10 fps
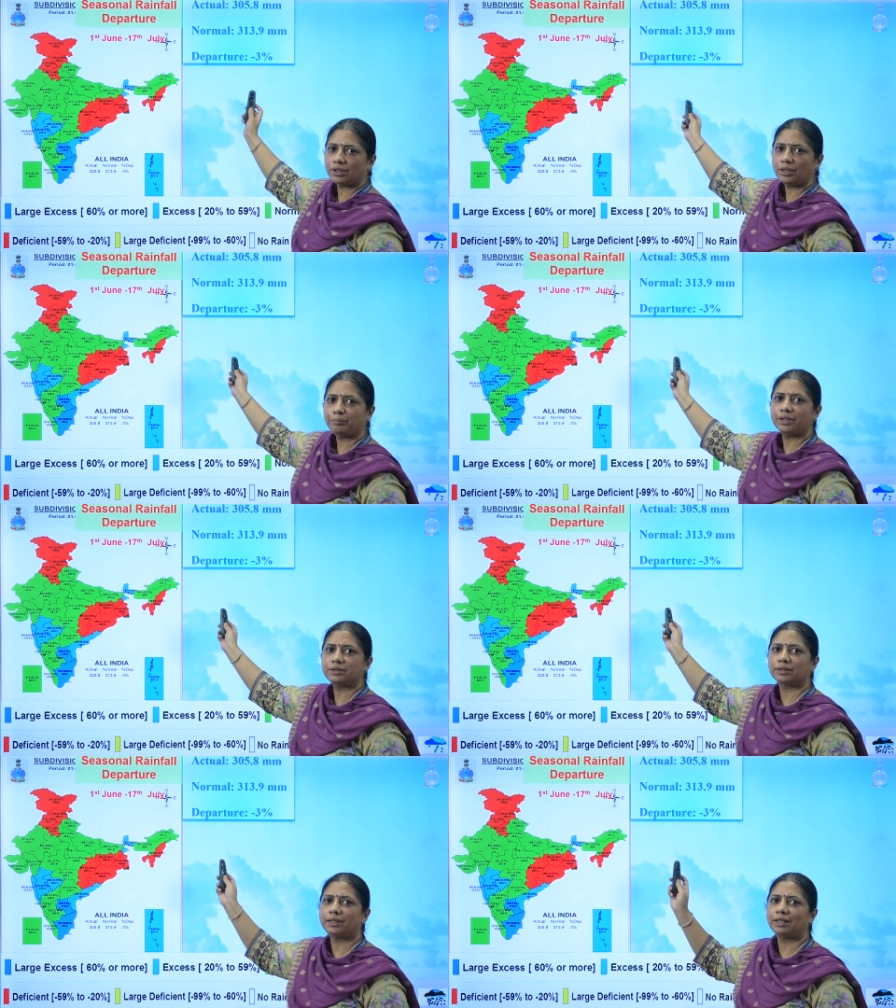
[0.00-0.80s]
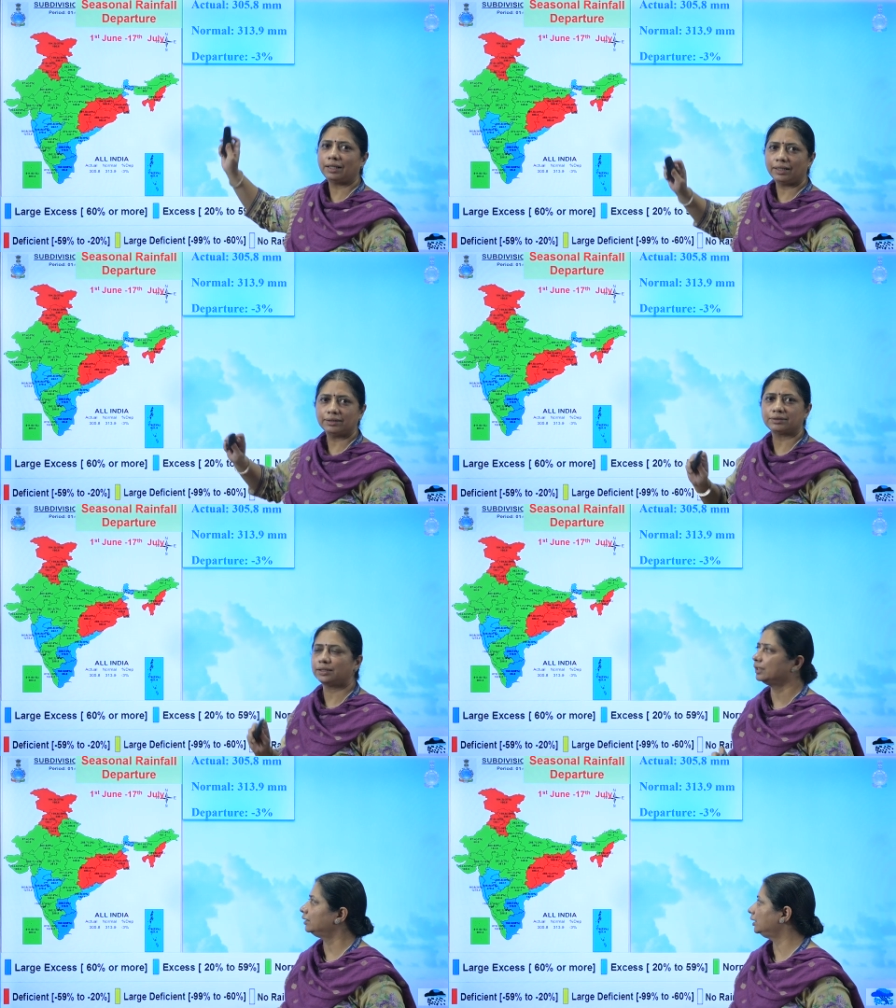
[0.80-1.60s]
3% less
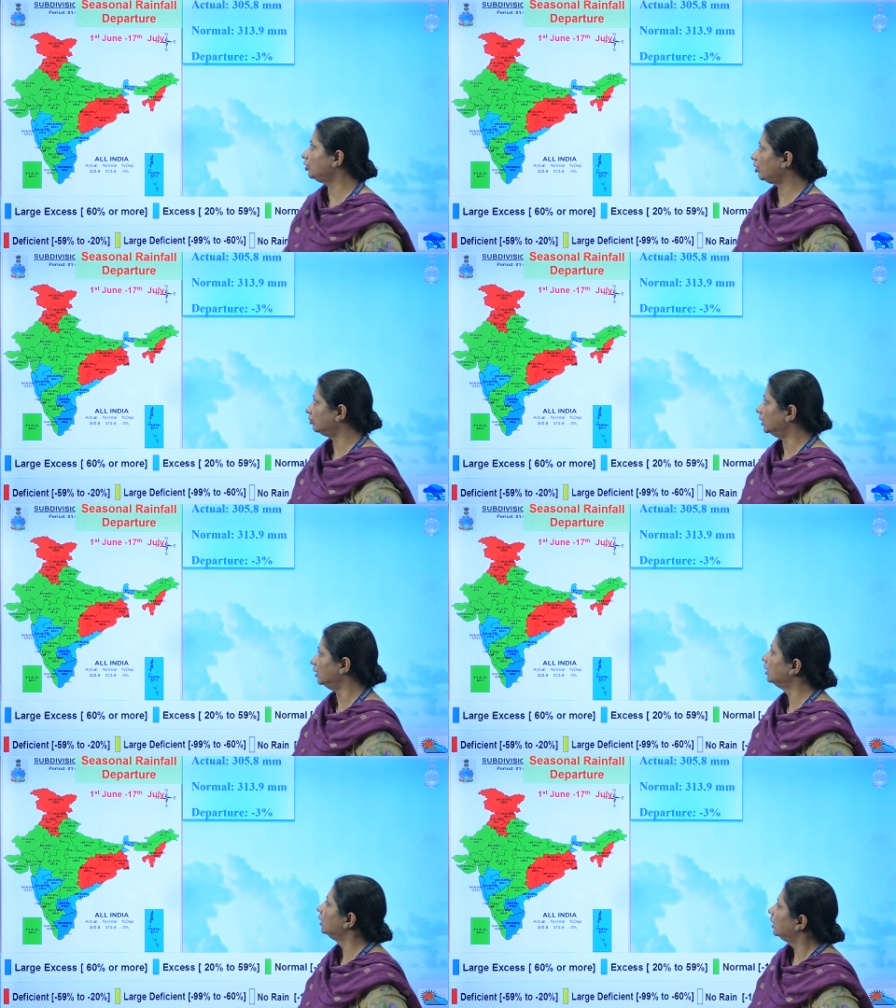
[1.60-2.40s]
than the normal.